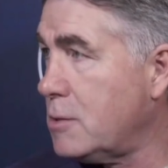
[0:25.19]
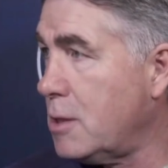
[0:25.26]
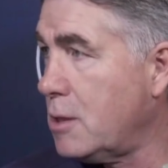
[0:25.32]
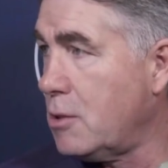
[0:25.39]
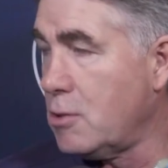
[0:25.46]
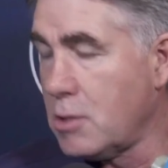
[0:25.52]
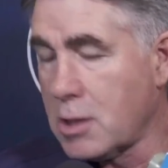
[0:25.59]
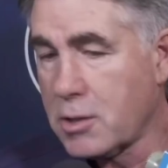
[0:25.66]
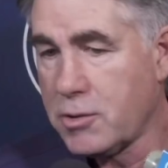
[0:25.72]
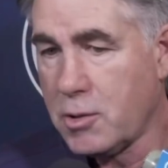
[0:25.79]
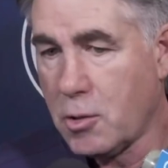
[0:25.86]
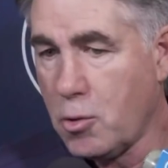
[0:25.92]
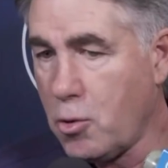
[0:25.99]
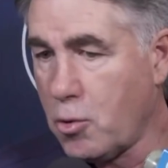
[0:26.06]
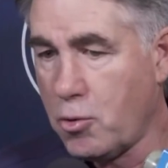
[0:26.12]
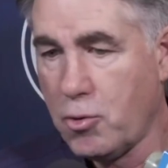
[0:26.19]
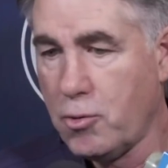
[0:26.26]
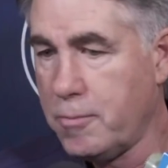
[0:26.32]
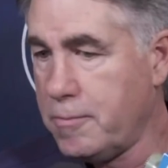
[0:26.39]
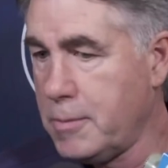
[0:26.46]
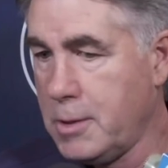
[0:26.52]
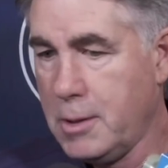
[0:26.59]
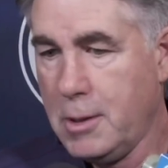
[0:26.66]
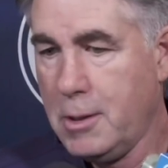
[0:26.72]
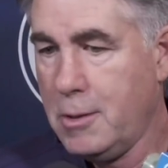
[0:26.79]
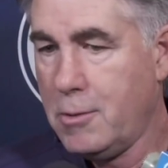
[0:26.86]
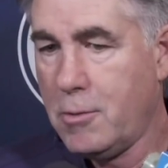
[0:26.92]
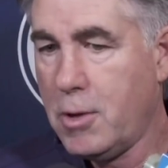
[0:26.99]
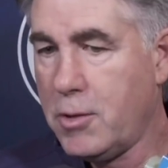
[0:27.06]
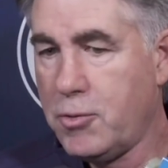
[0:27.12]
Like, you look at their whole group
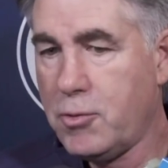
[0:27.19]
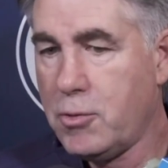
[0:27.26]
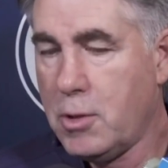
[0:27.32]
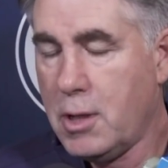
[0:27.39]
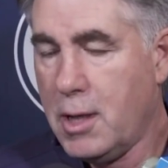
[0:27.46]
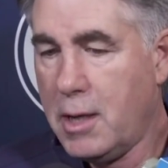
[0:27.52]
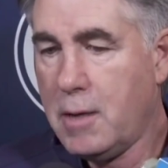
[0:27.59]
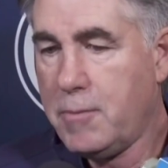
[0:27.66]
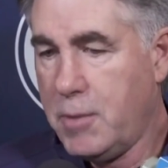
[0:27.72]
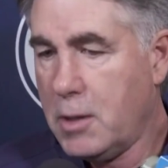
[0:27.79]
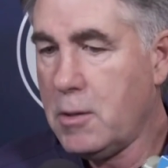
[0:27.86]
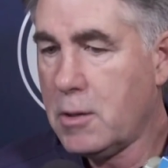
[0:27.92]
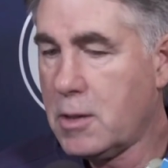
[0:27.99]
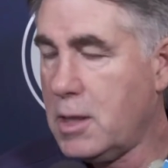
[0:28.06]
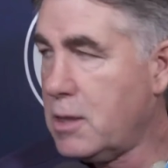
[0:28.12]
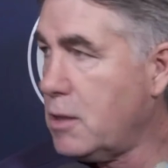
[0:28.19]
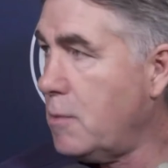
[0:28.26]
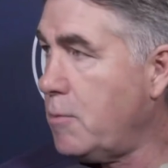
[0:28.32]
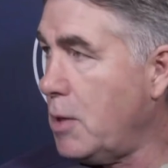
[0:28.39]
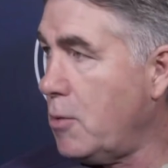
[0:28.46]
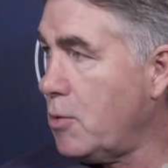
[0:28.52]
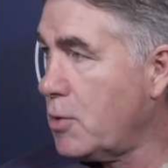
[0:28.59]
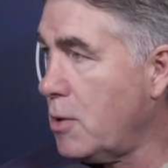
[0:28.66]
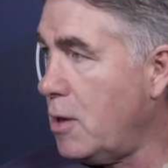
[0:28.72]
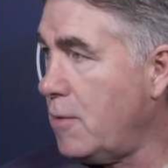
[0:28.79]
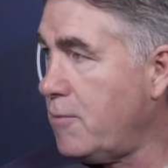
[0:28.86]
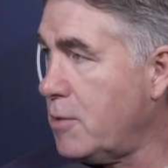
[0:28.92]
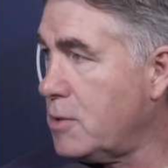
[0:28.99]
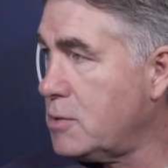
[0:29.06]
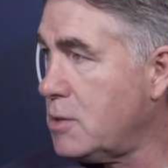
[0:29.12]
right through their lineup, they look like they play with
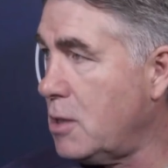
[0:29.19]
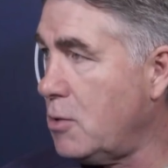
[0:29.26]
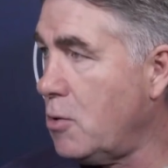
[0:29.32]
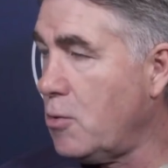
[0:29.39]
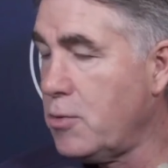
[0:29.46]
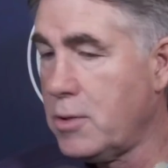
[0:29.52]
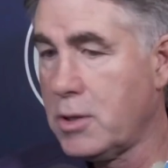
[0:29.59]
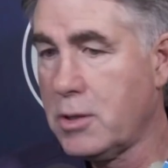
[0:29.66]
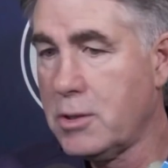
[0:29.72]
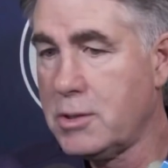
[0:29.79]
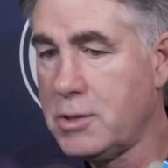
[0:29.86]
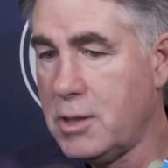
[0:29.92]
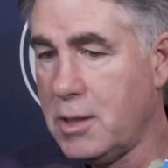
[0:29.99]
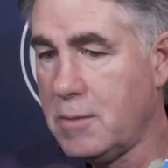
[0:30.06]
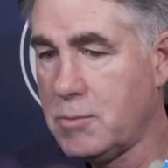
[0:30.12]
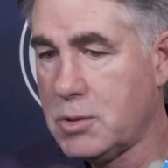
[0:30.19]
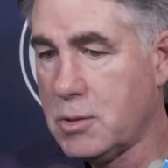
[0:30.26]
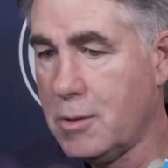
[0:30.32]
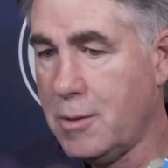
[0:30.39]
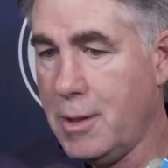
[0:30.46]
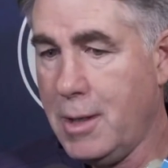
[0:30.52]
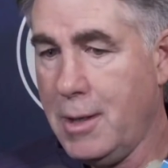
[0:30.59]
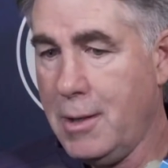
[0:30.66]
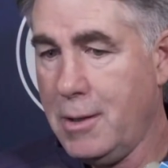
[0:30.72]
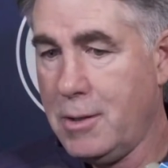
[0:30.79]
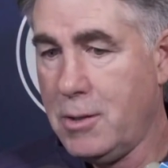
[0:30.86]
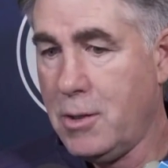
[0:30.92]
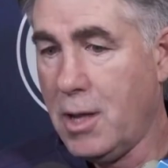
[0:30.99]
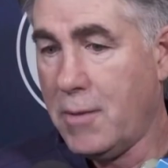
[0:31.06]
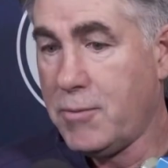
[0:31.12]
confidence. They know they're a good team. So
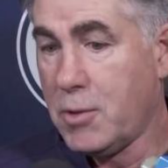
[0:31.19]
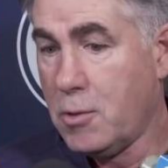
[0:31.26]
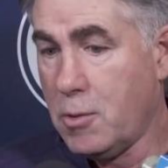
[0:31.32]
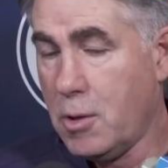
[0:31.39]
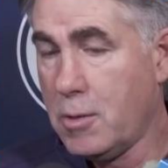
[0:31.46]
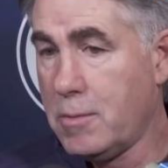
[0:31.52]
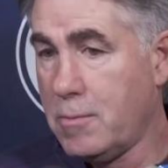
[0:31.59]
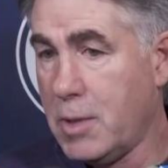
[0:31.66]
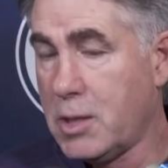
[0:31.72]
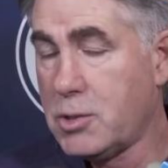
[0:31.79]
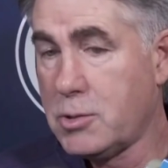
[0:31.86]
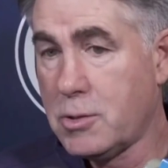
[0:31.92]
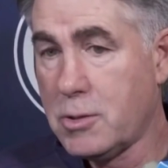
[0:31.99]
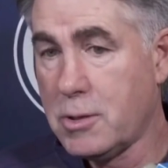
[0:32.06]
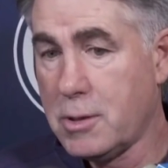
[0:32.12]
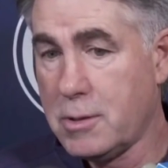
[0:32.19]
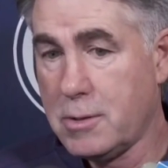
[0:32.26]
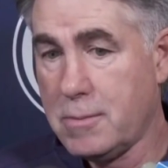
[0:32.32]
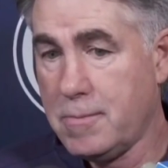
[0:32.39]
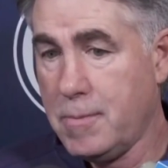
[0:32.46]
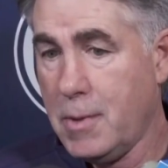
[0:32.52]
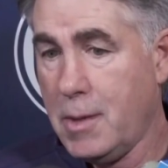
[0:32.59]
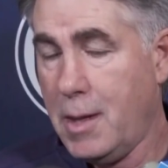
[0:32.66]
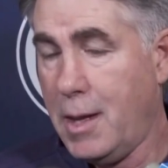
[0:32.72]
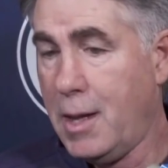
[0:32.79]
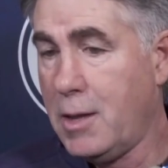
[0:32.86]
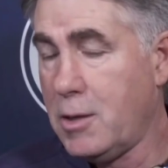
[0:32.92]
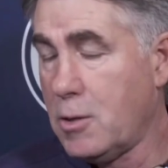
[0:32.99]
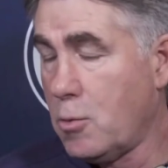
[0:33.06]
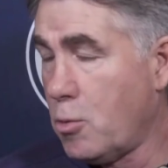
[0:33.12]
you have to go out and make sure that,
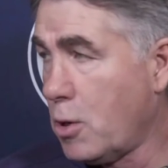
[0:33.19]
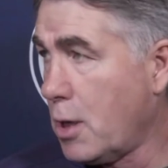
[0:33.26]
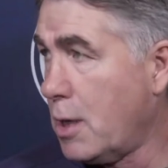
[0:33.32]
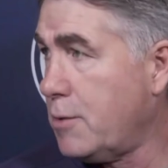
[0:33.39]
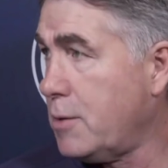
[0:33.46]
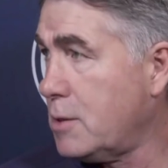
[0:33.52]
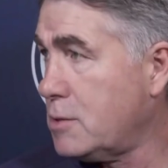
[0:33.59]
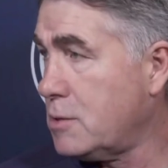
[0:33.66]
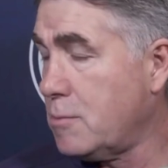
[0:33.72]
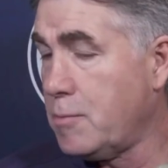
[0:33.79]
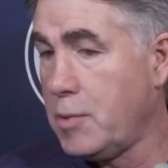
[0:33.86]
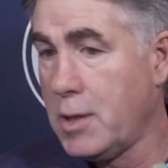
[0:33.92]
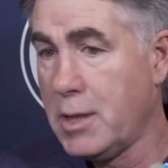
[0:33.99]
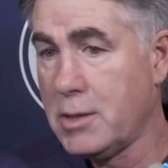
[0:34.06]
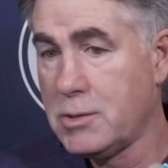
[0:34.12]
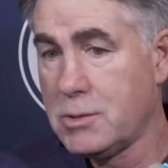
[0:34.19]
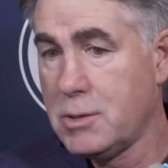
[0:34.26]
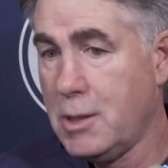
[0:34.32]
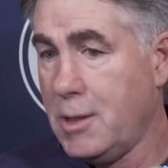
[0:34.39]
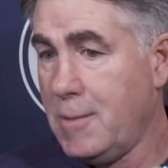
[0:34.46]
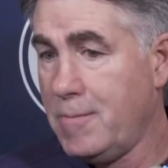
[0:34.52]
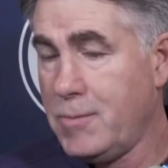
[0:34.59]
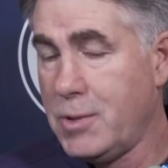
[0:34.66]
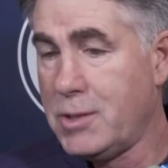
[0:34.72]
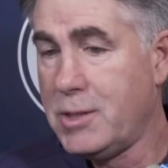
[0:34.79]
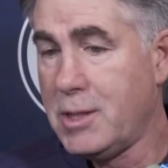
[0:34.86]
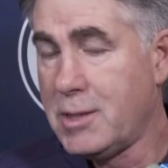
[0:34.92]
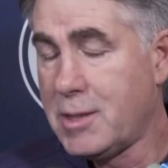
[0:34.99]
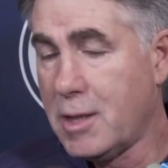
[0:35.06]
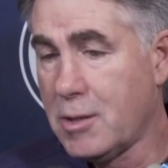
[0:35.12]
A, your work ethic's in place, the
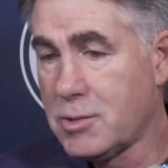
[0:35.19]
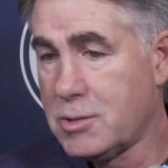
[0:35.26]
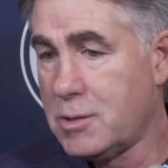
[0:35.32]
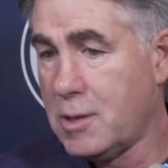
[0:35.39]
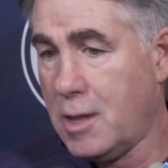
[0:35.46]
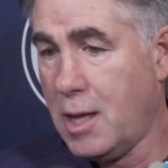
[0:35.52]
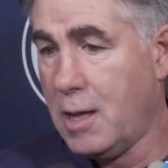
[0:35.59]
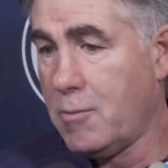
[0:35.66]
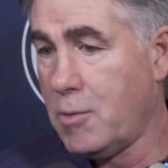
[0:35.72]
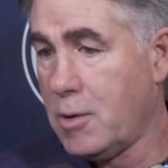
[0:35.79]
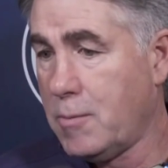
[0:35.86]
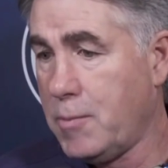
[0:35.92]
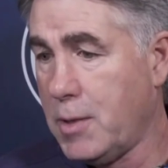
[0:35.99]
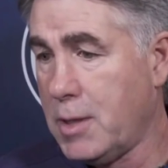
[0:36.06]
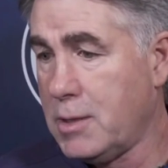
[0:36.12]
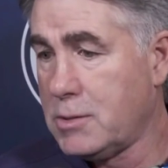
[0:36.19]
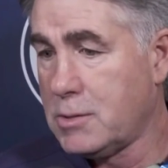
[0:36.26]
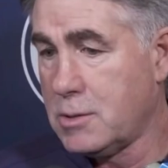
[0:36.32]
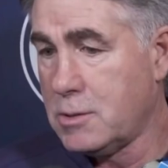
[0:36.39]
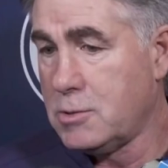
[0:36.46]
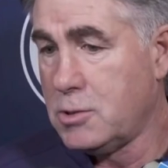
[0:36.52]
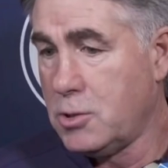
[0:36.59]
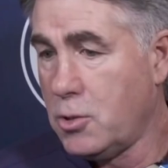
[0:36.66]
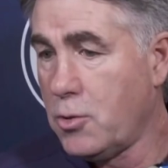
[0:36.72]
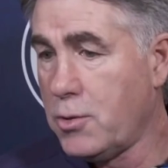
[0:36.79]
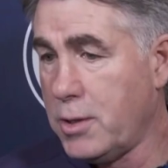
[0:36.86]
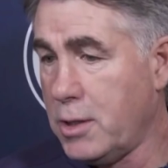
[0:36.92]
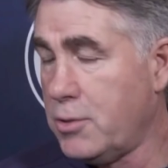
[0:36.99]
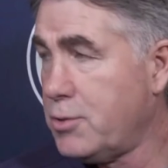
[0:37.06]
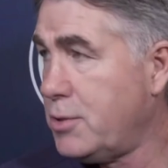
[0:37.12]
details of the game are in place, because you know
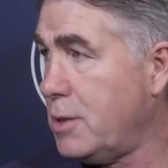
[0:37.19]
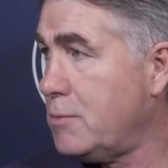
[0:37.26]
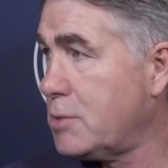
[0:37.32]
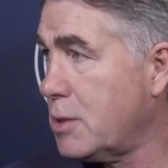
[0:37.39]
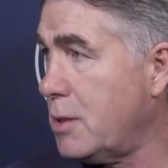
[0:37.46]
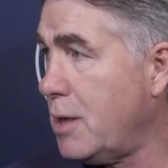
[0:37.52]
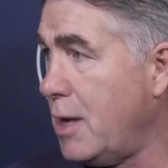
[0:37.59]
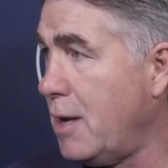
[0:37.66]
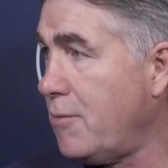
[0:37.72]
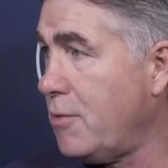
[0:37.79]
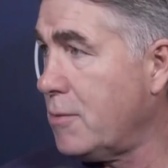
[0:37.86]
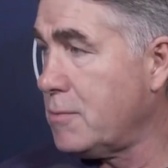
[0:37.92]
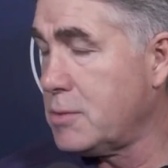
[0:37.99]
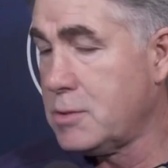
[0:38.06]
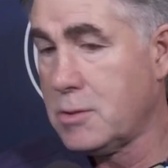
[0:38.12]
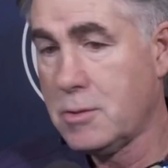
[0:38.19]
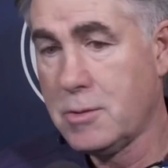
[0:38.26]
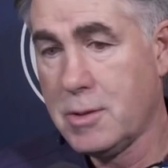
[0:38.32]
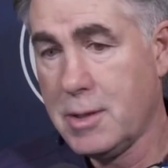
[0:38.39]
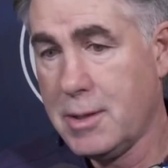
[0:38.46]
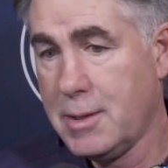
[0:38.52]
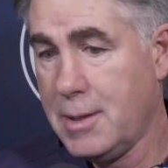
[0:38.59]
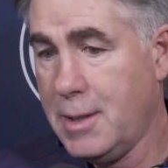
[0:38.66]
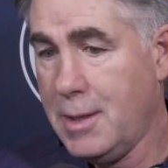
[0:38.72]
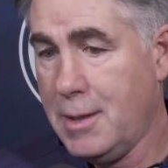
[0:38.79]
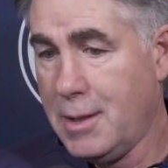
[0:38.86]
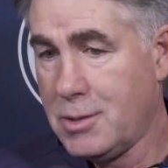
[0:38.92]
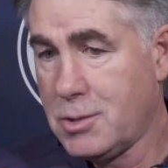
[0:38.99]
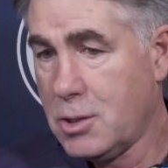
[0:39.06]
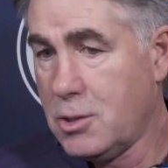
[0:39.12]
the other team's going to have them. So
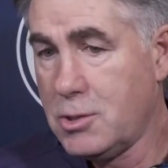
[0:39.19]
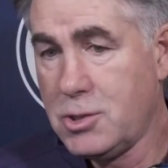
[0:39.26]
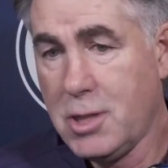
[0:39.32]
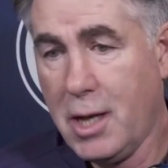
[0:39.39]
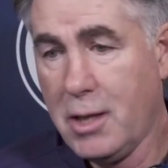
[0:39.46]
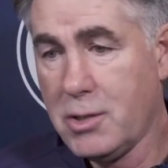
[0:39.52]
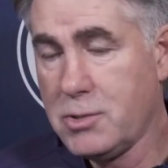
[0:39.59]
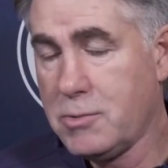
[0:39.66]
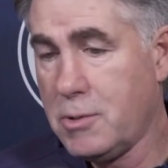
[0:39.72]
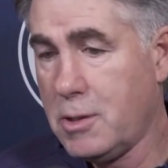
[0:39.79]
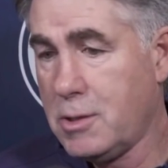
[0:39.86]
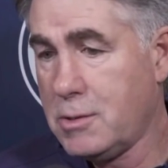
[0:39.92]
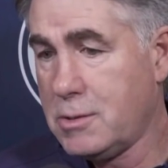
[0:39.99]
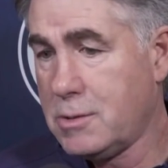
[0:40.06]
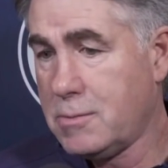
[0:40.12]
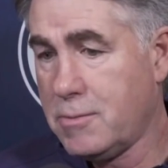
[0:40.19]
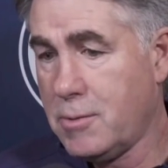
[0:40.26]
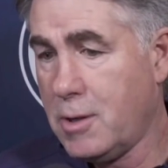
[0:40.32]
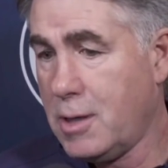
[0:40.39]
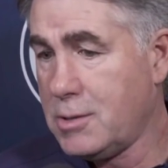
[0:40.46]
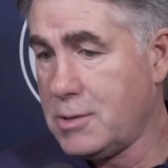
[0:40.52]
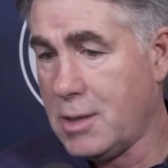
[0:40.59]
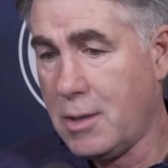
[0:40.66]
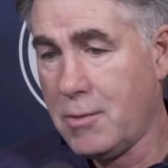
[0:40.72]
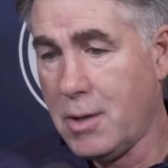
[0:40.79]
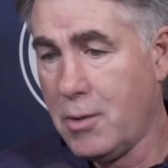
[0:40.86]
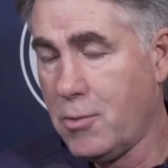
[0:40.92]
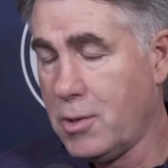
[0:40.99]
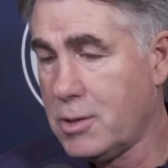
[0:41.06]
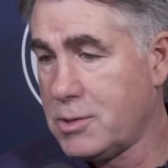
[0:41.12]
it's a good challenge for us. I
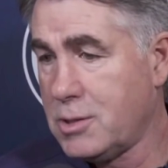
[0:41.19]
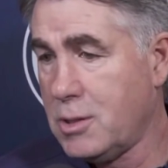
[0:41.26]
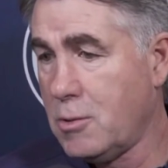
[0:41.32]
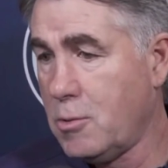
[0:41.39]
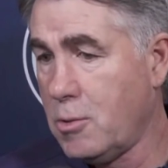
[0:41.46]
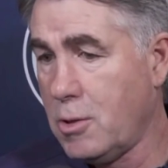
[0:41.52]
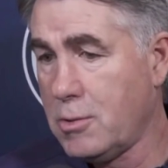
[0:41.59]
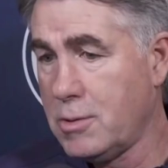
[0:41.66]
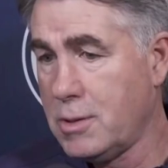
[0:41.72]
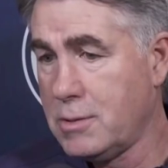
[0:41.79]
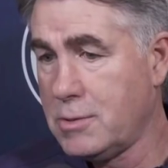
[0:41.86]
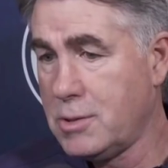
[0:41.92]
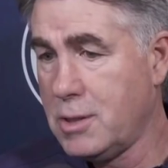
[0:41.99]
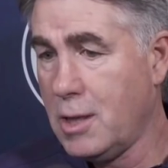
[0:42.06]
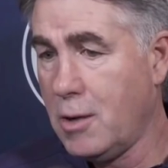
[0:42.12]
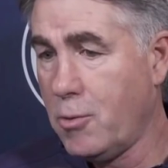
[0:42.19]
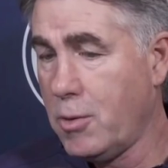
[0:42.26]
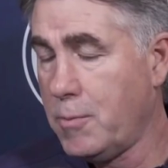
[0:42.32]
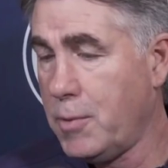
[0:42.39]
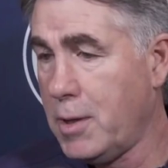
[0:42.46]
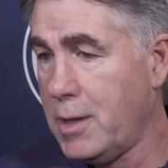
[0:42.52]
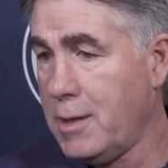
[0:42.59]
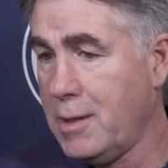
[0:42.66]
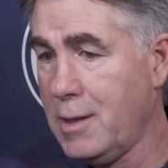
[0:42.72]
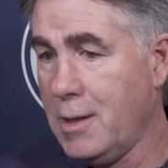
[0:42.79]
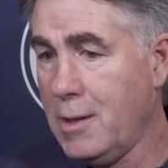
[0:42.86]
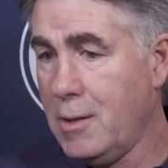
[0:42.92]
want to see you go out and see how we play.